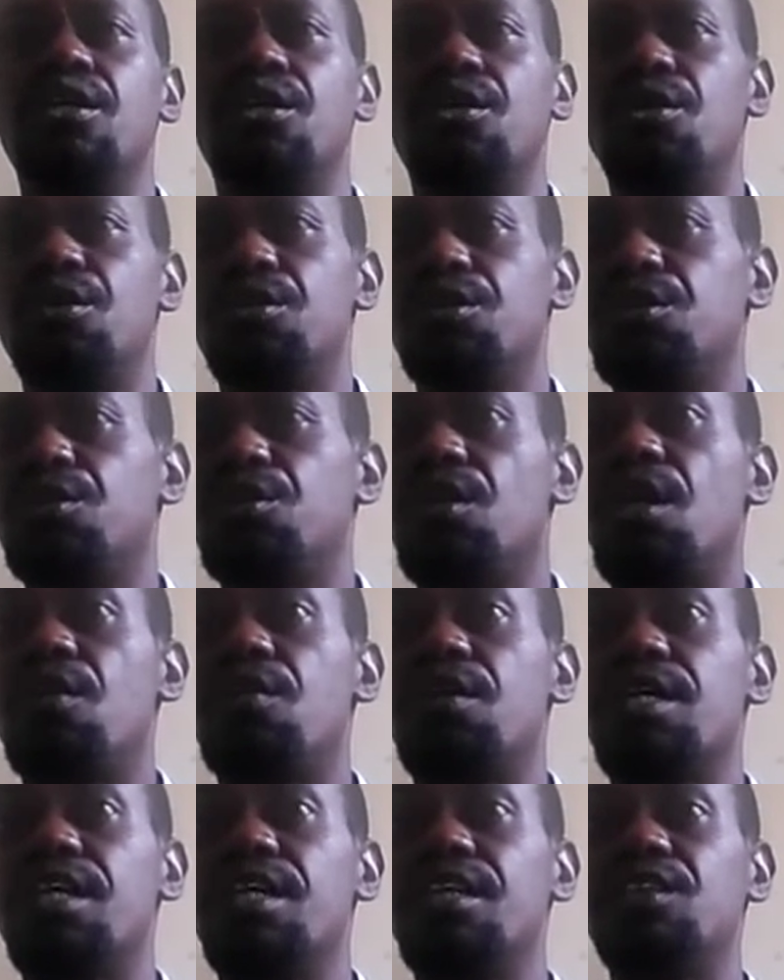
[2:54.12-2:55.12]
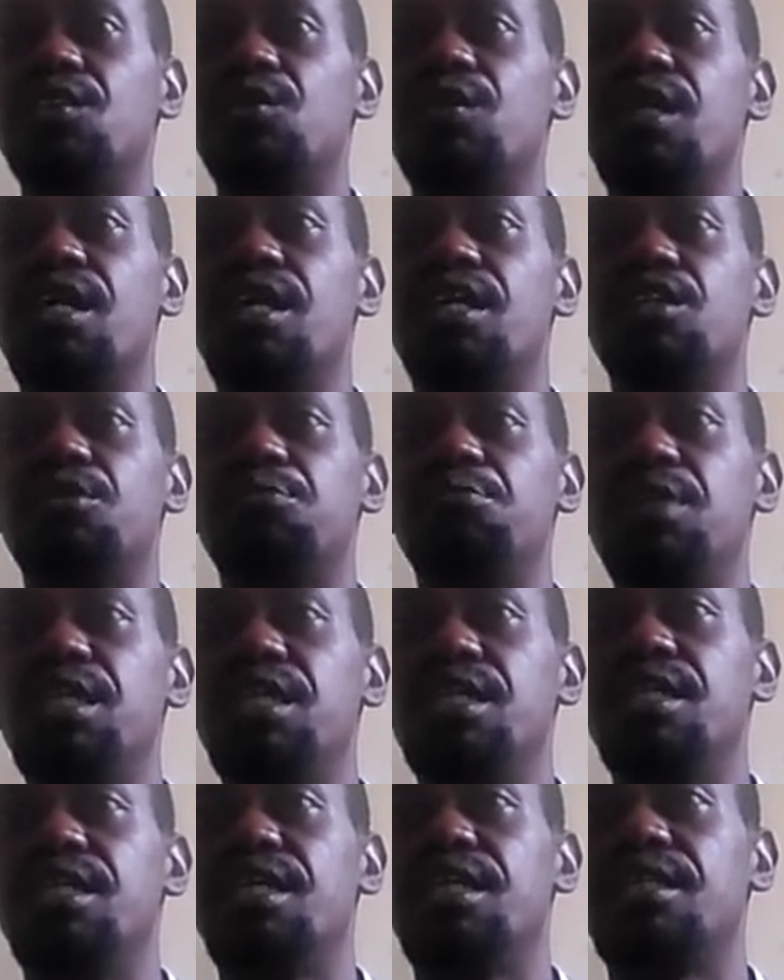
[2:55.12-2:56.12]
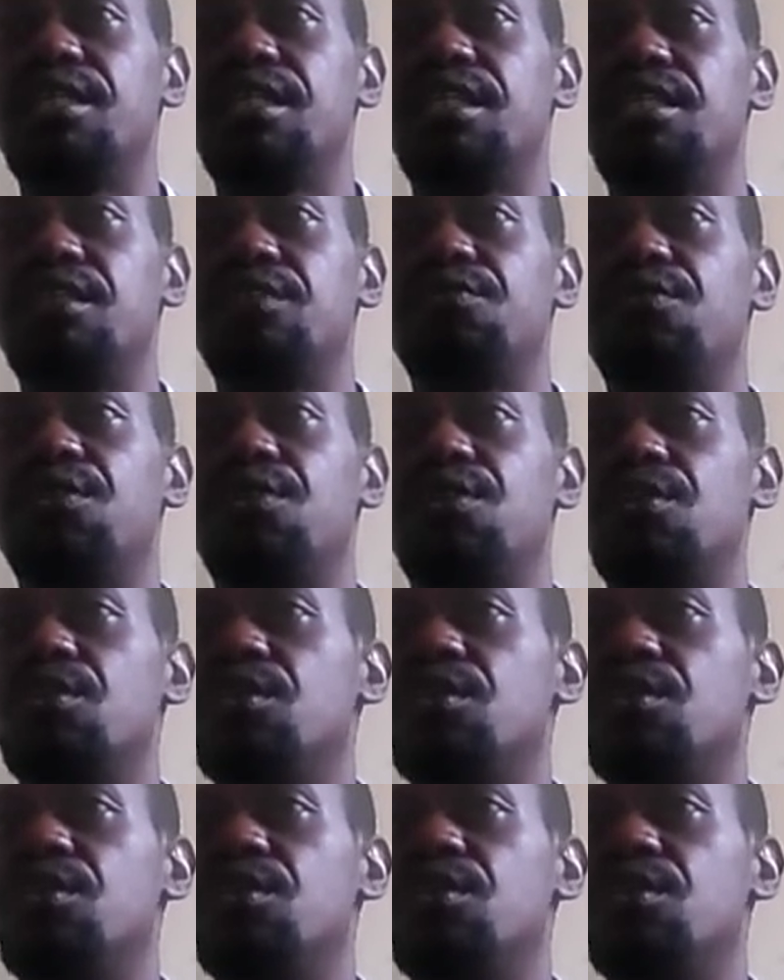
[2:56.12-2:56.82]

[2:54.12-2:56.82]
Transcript: Although our country has many assets for